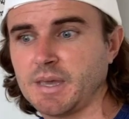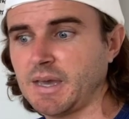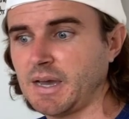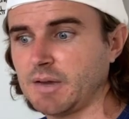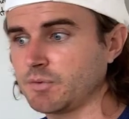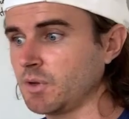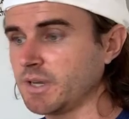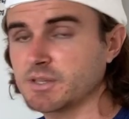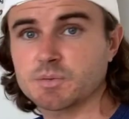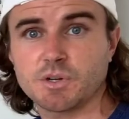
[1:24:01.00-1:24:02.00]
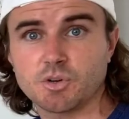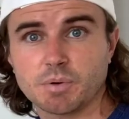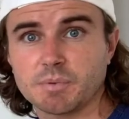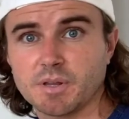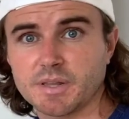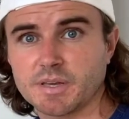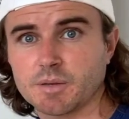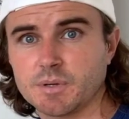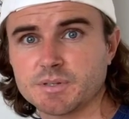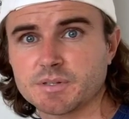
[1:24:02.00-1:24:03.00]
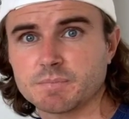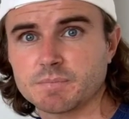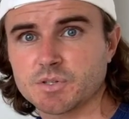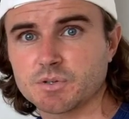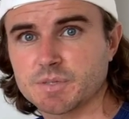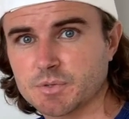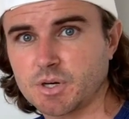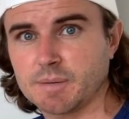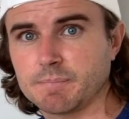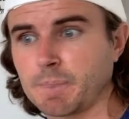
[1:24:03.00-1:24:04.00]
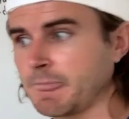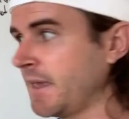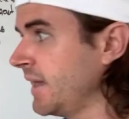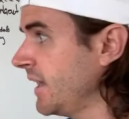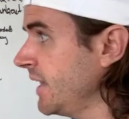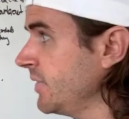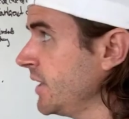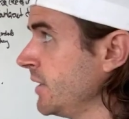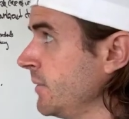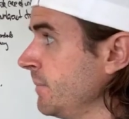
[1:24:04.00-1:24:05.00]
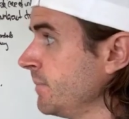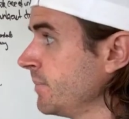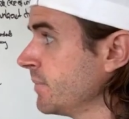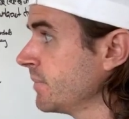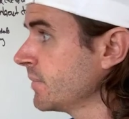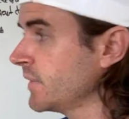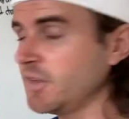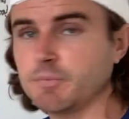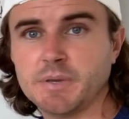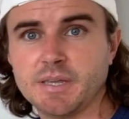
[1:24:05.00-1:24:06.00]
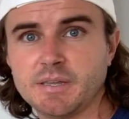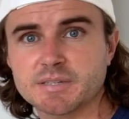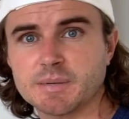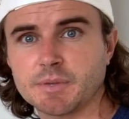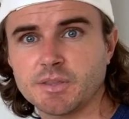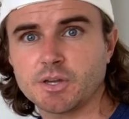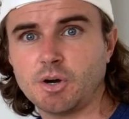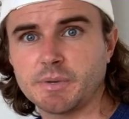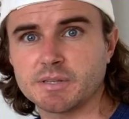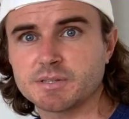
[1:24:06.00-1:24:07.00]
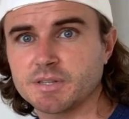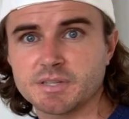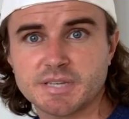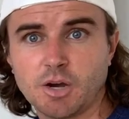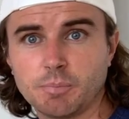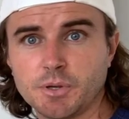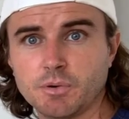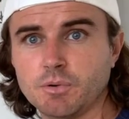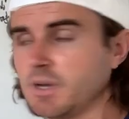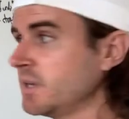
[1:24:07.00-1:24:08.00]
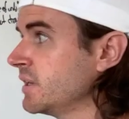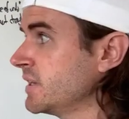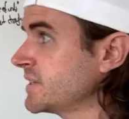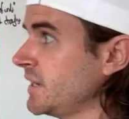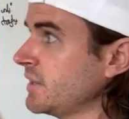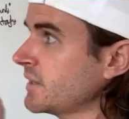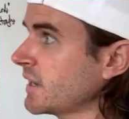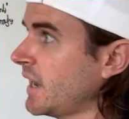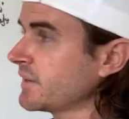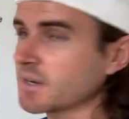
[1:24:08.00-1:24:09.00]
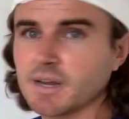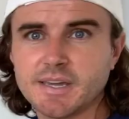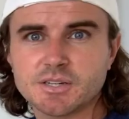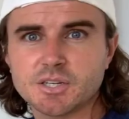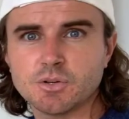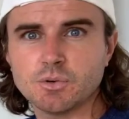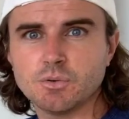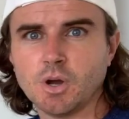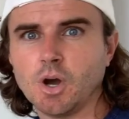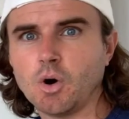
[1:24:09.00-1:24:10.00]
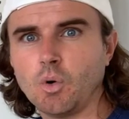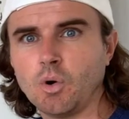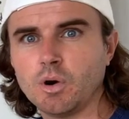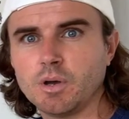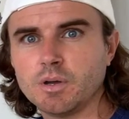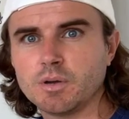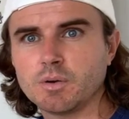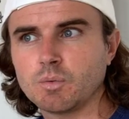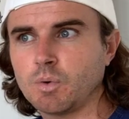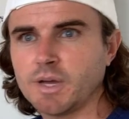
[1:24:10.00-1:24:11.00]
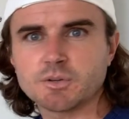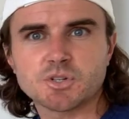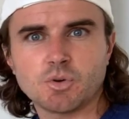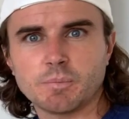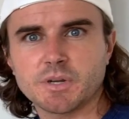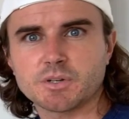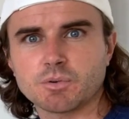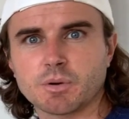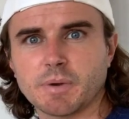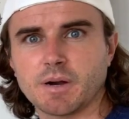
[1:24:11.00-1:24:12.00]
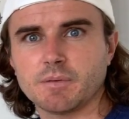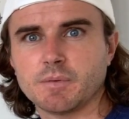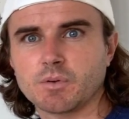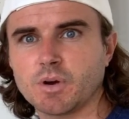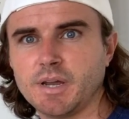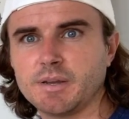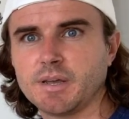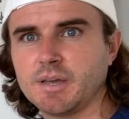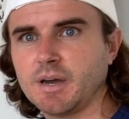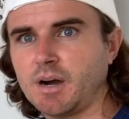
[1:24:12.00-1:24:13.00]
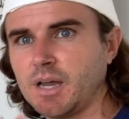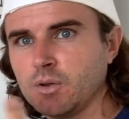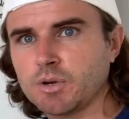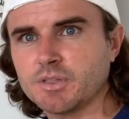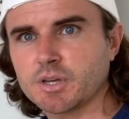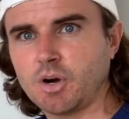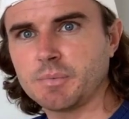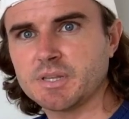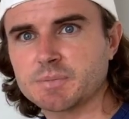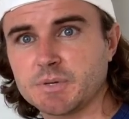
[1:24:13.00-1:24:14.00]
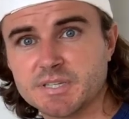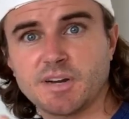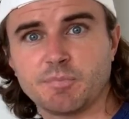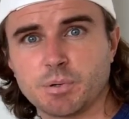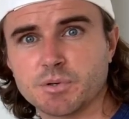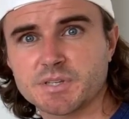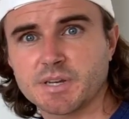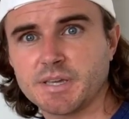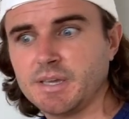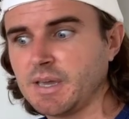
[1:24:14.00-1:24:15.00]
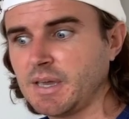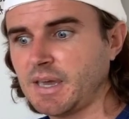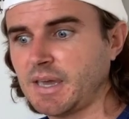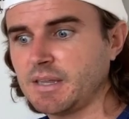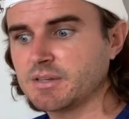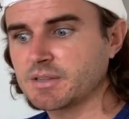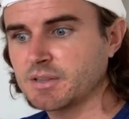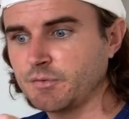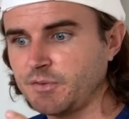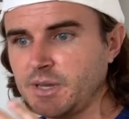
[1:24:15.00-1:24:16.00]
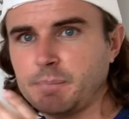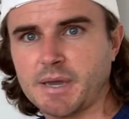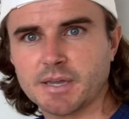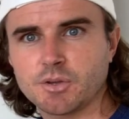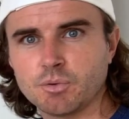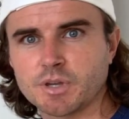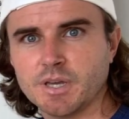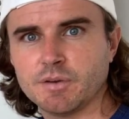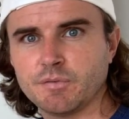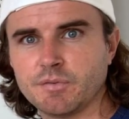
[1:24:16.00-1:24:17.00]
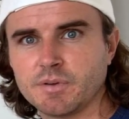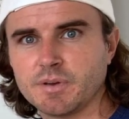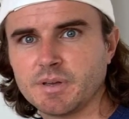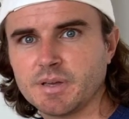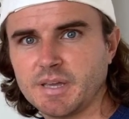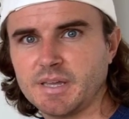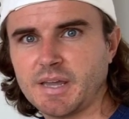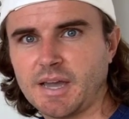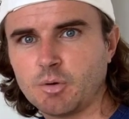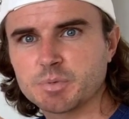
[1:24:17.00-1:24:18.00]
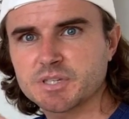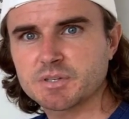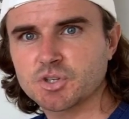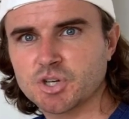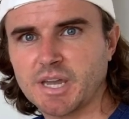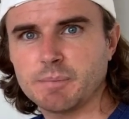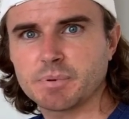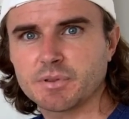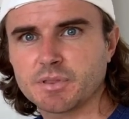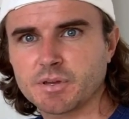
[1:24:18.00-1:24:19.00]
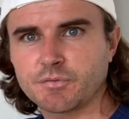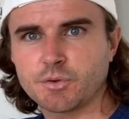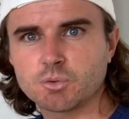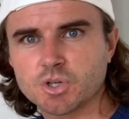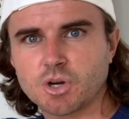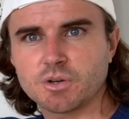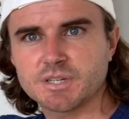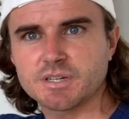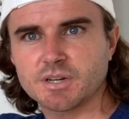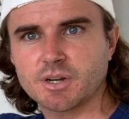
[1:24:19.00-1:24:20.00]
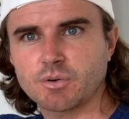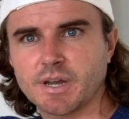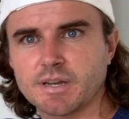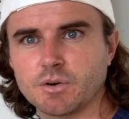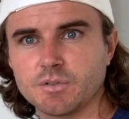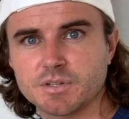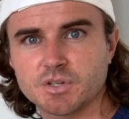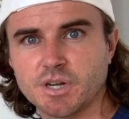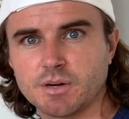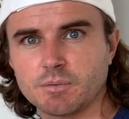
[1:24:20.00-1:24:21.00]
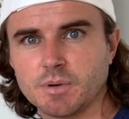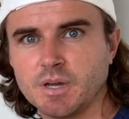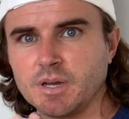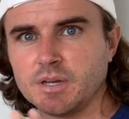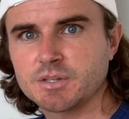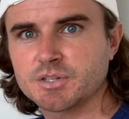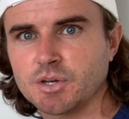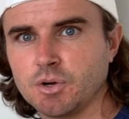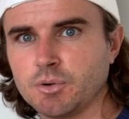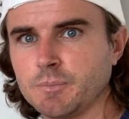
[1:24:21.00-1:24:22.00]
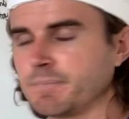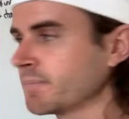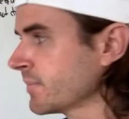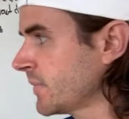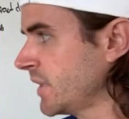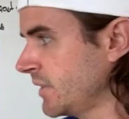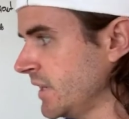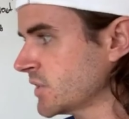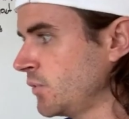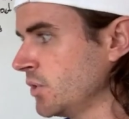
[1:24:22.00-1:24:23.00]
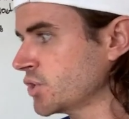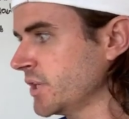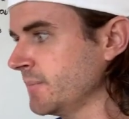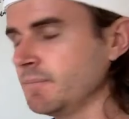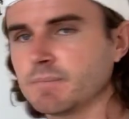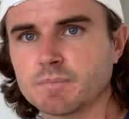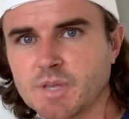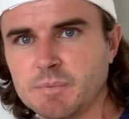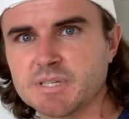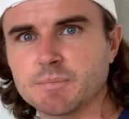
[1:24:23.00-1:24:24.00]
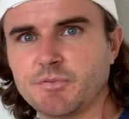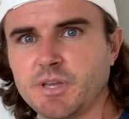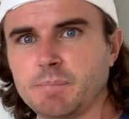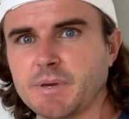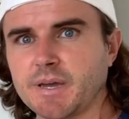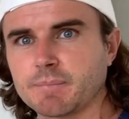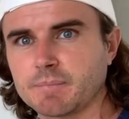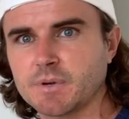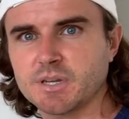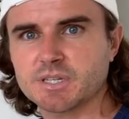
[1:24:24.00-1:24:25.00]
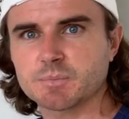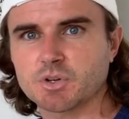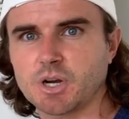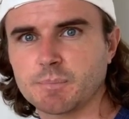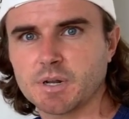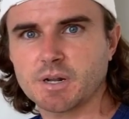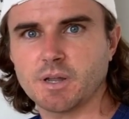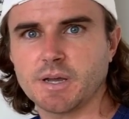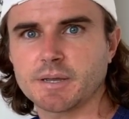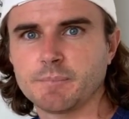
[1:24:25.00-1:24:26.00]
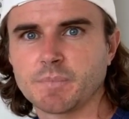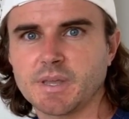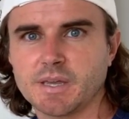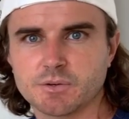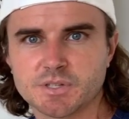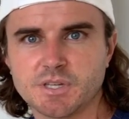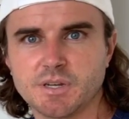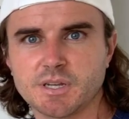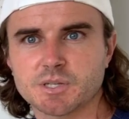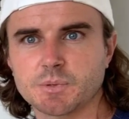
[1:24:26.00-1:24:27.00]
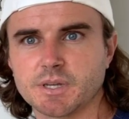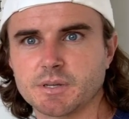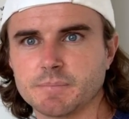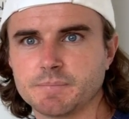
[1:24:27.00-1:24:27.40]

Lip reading: If you like this one, you'll probably like the other ones, so subscribe. And then leave me something in the comments. Did this help you? Is anything unclear to you? Or what else do you want me to talk about, right? I look at the comments myself personally, and the feedback you give, it helps shape the future content I create on this channel. So thanks for watching. Give me some feedback. Click subscribe, click like, and I'll see you next week.